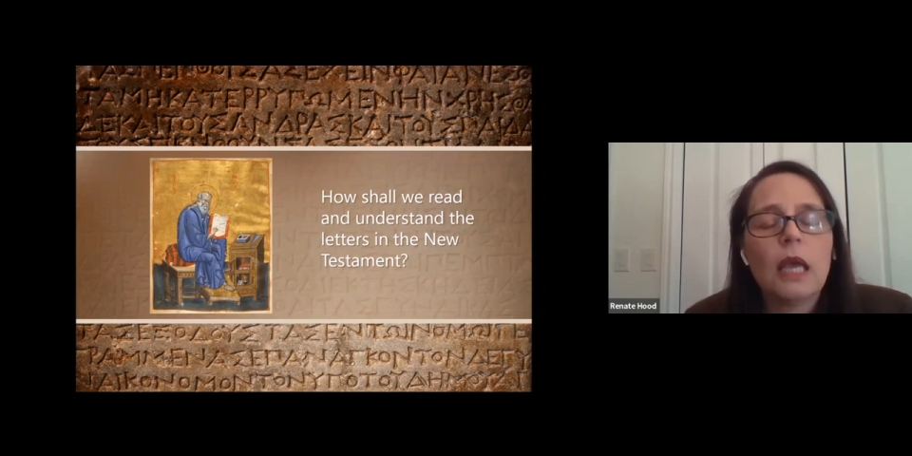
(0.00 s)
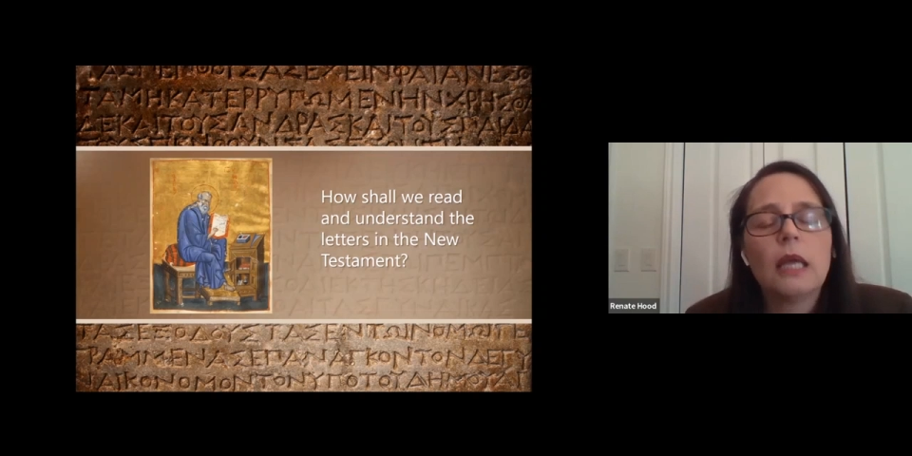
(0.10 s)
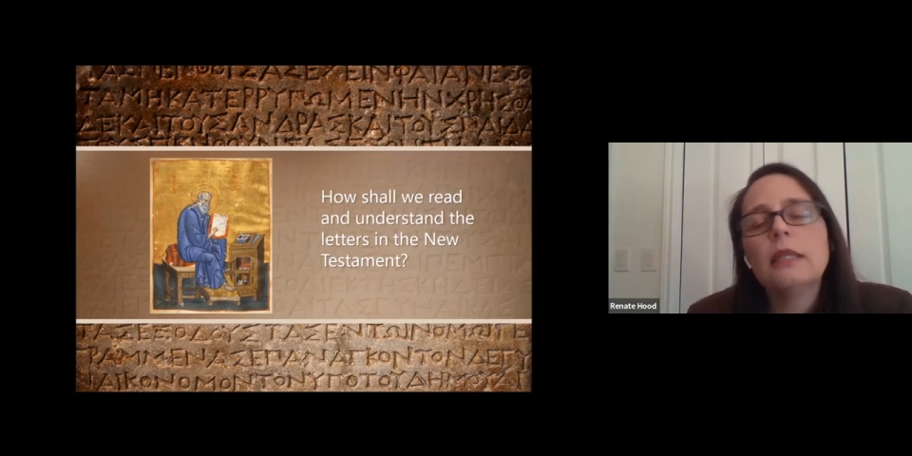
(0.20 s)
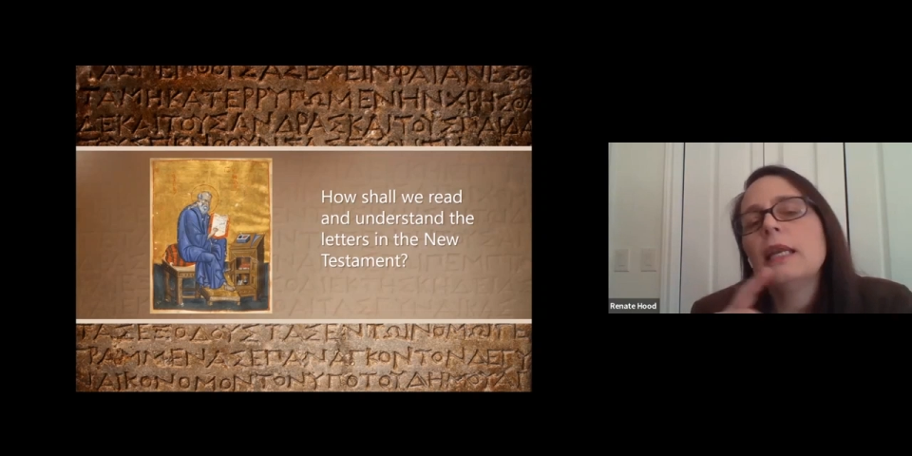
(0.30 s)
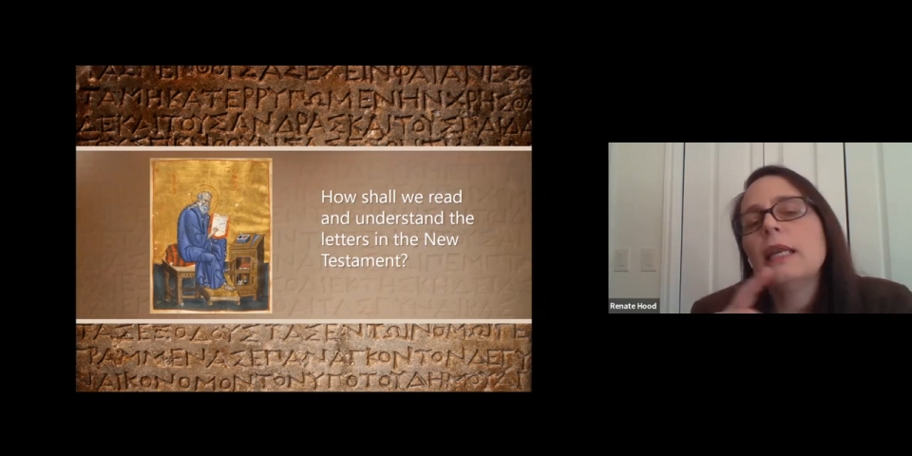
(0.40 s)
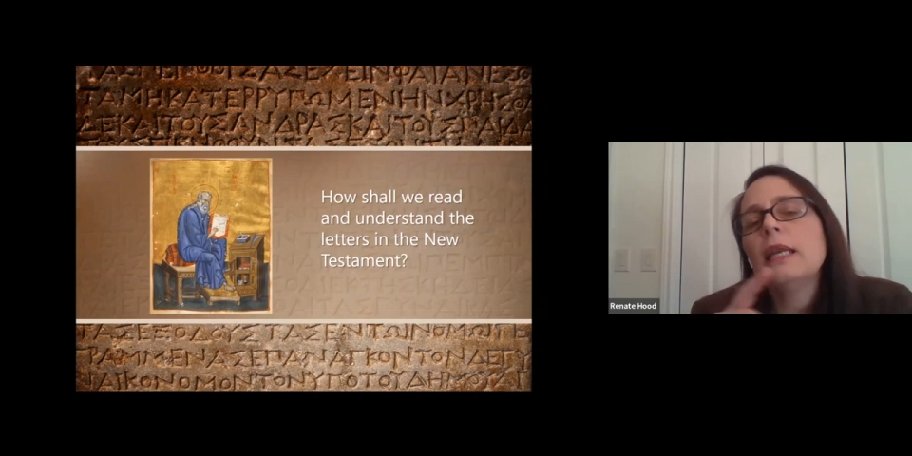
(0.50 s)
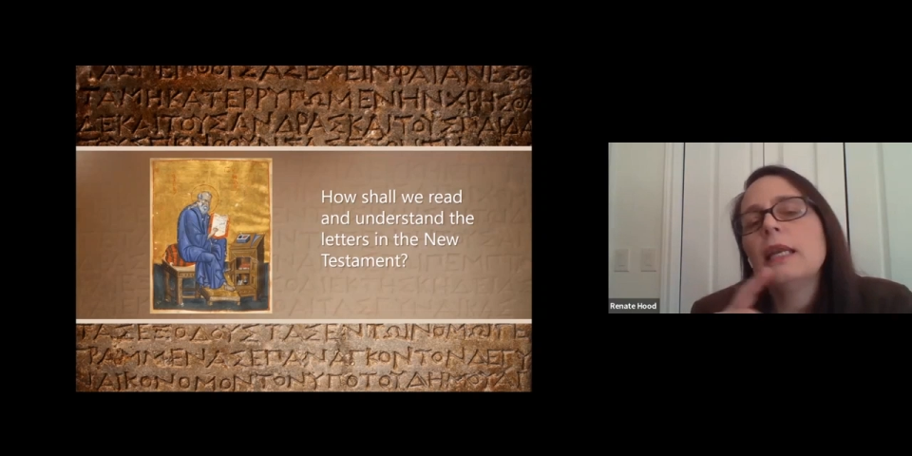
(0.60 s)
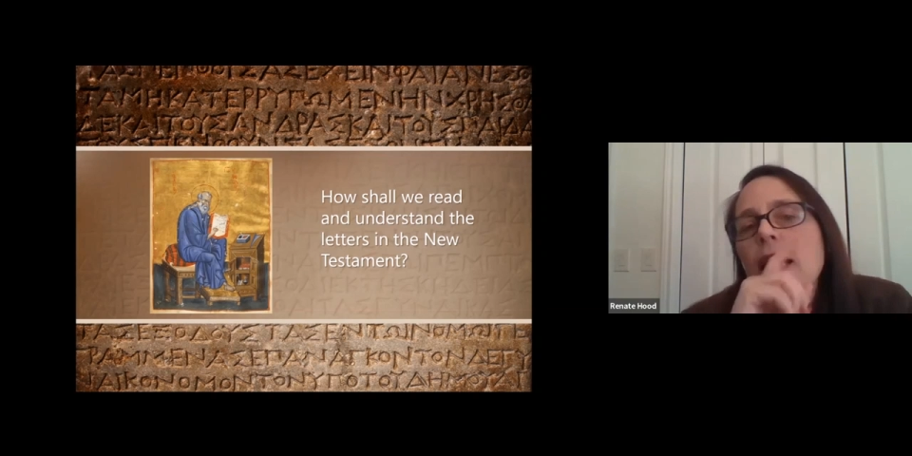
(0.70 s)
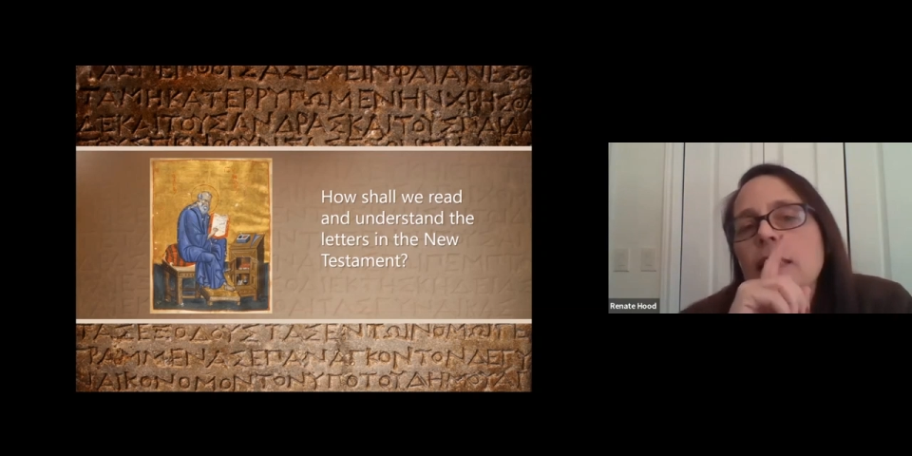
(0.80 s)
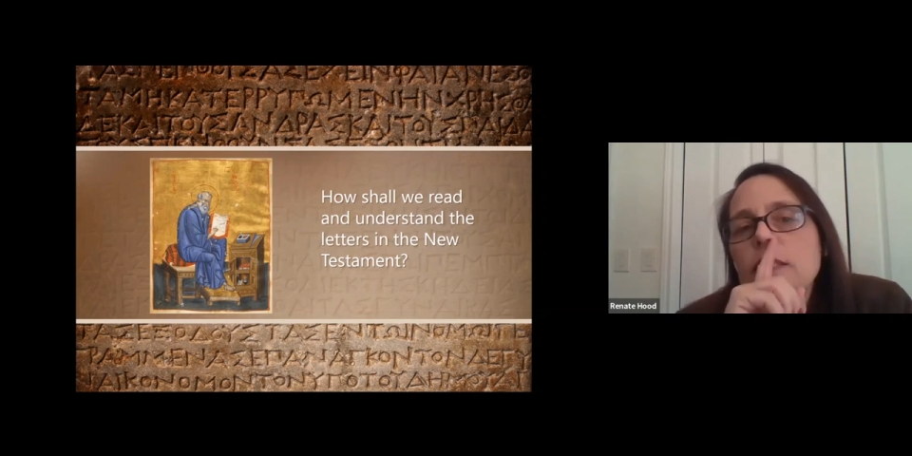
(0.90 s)
And then I
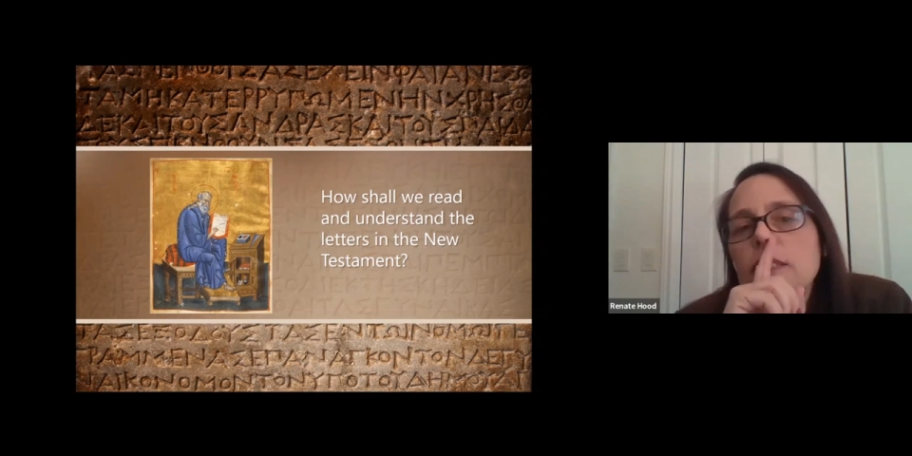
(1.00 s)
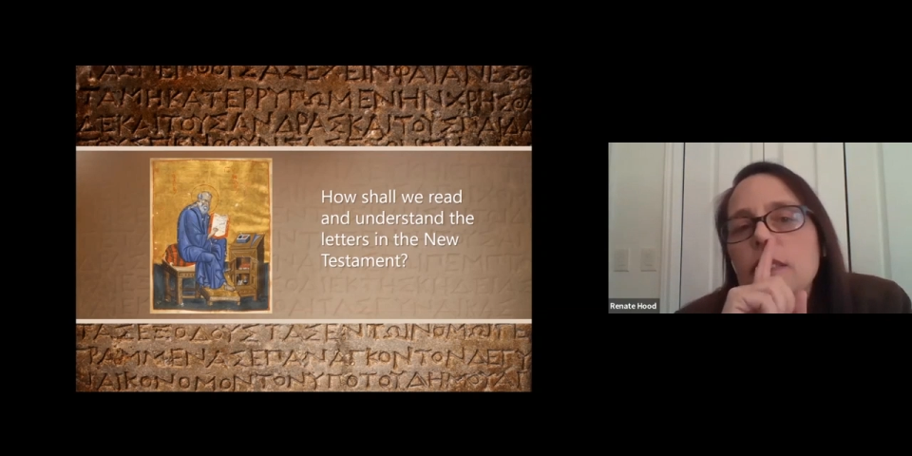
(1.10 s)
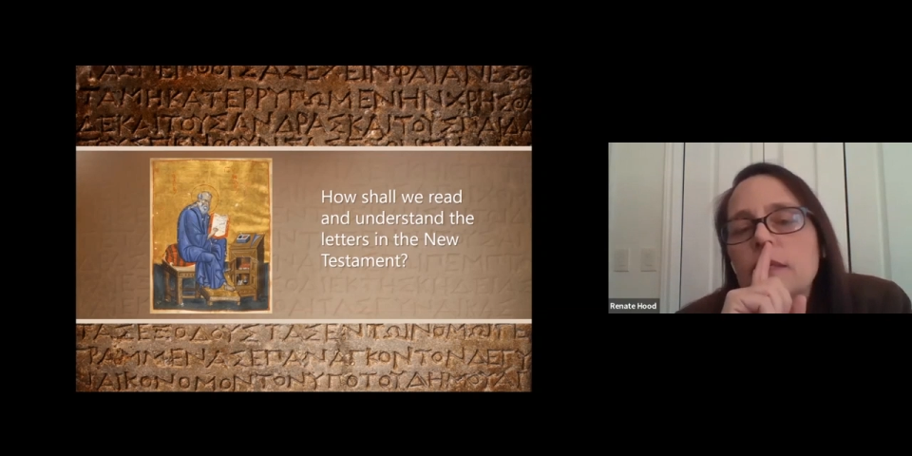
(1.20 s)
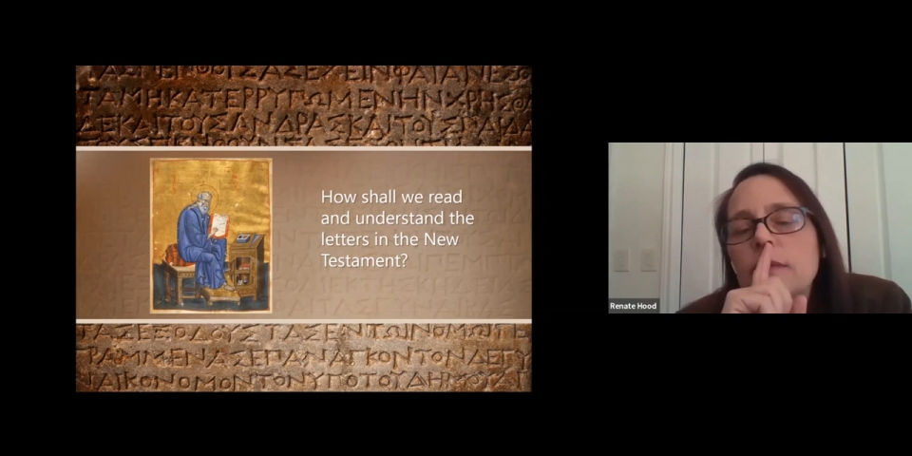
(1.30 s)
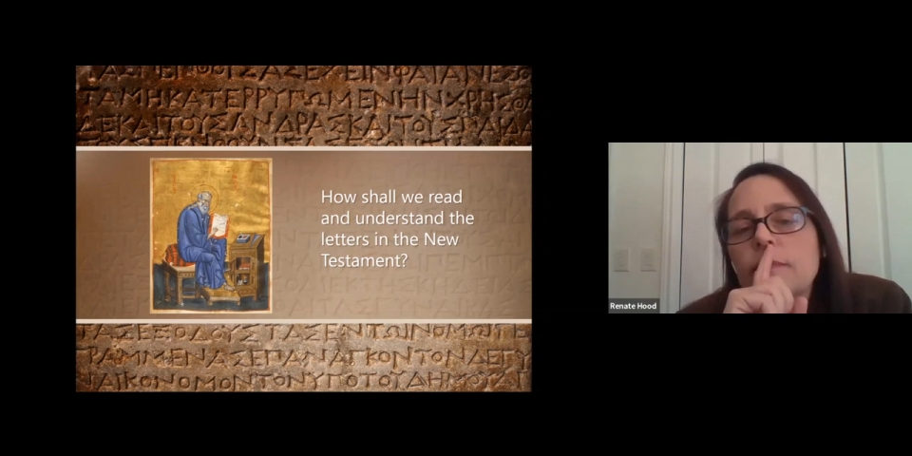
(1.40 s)
ask,